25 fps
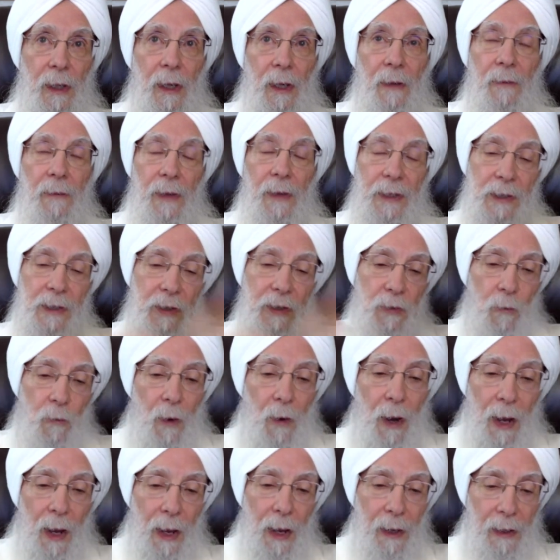This is
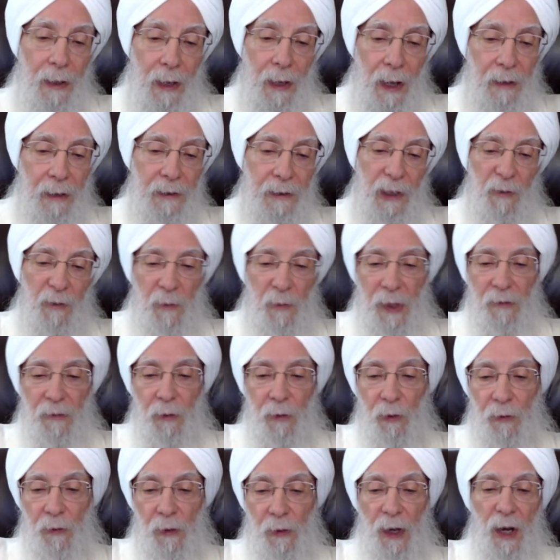why cognitive
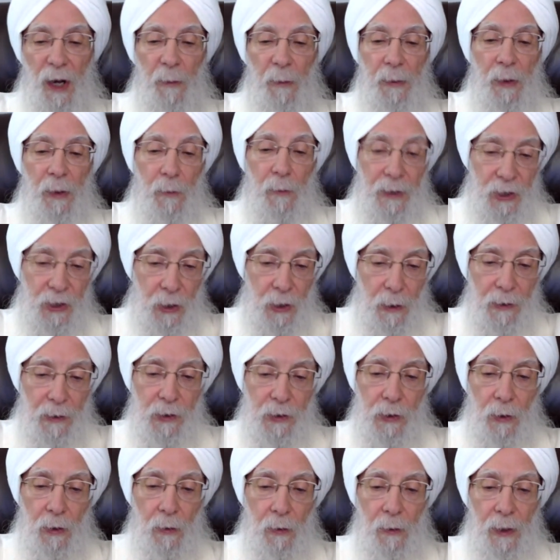behavioral therapy, which
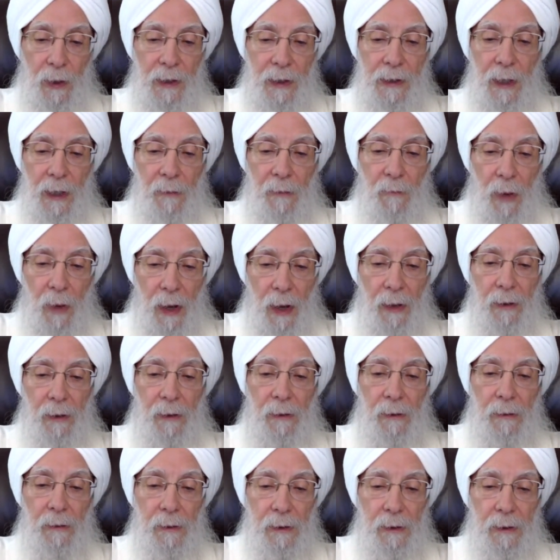also is a
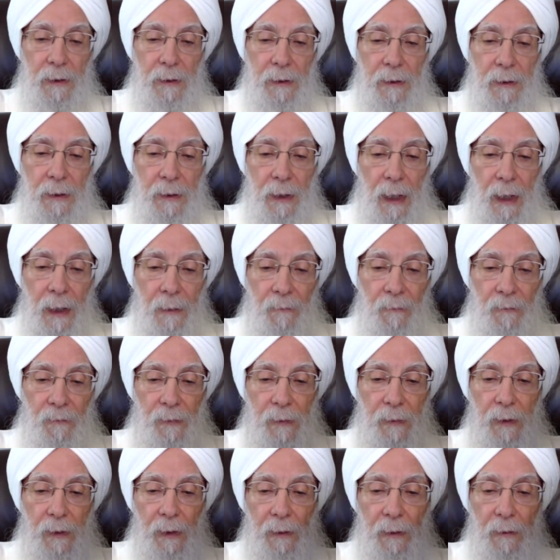
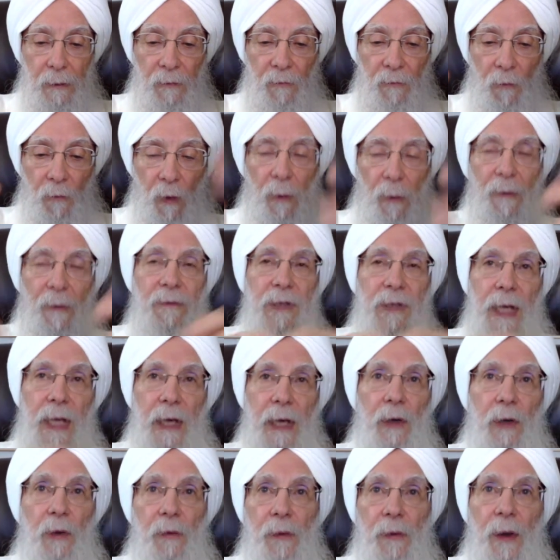modern form of
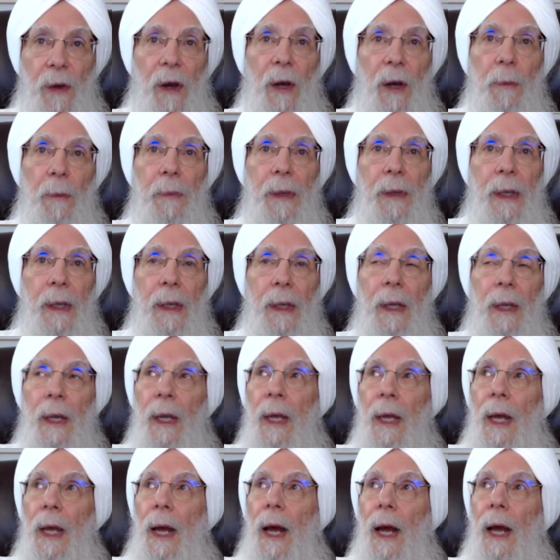psychotherapy,
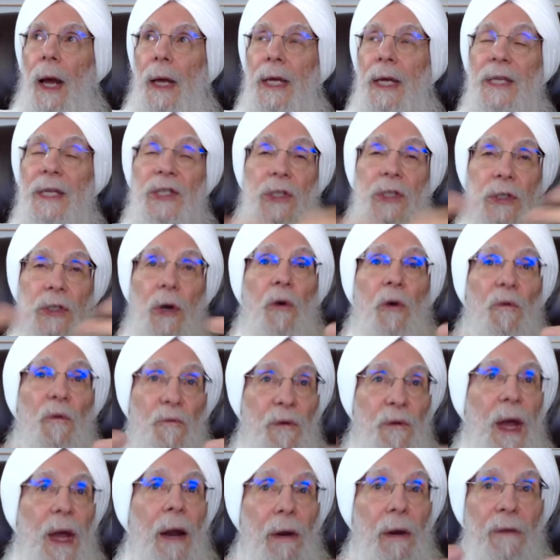is so
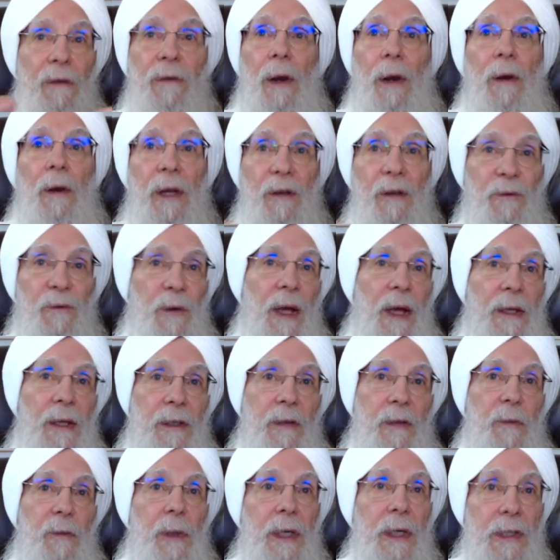very, very
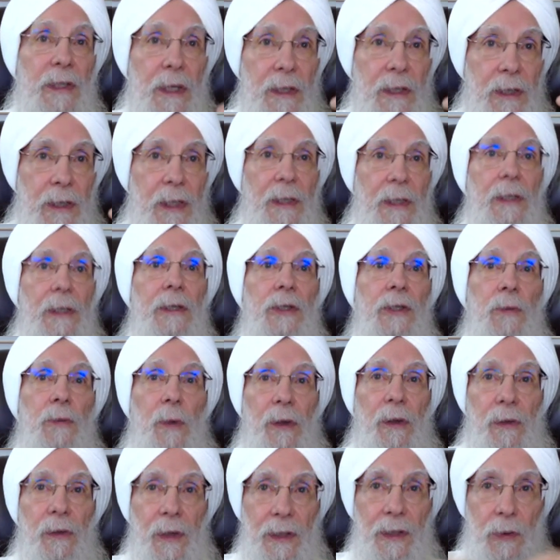effective, because it deals
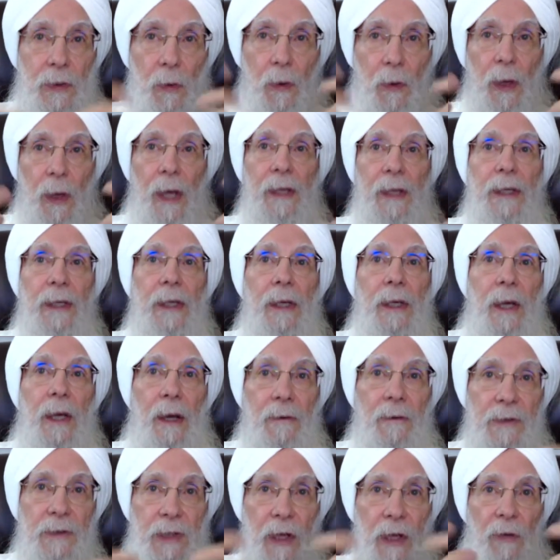with this whole idea
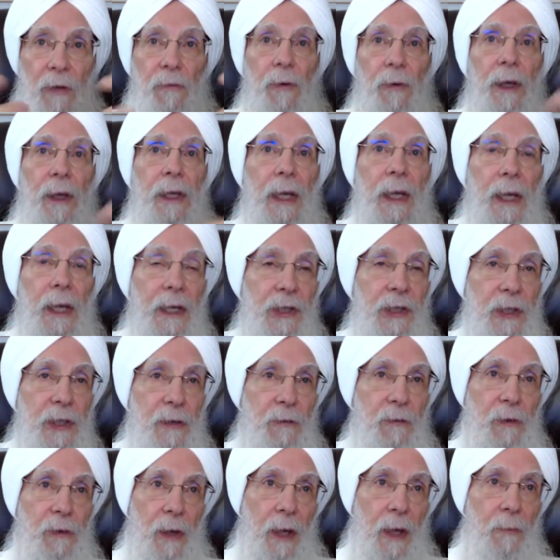of self-regulation
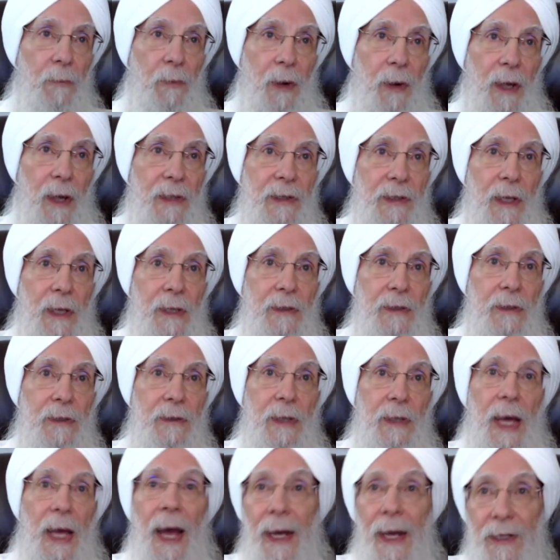of thought
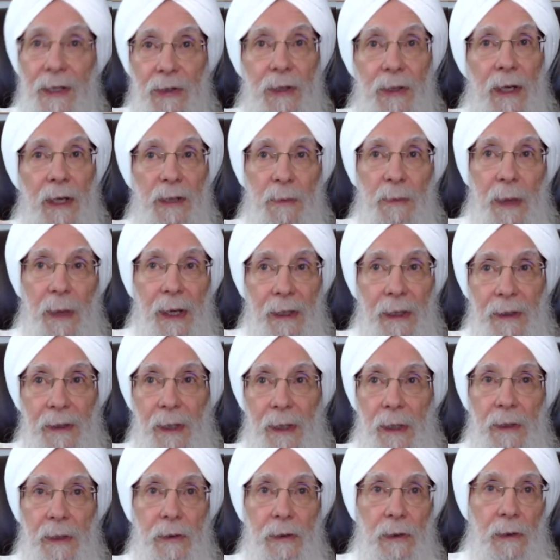processes, as does
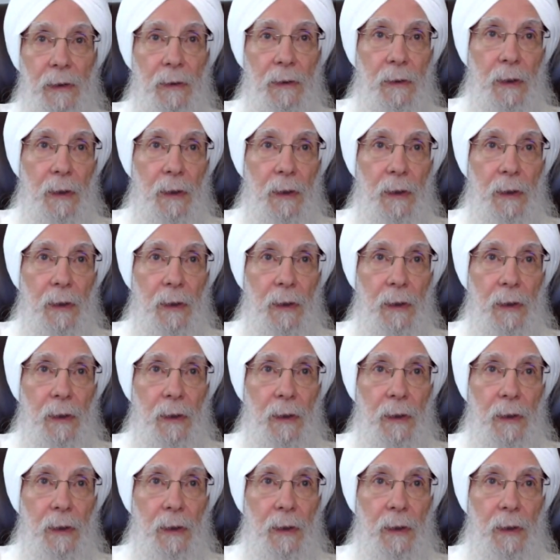meditation.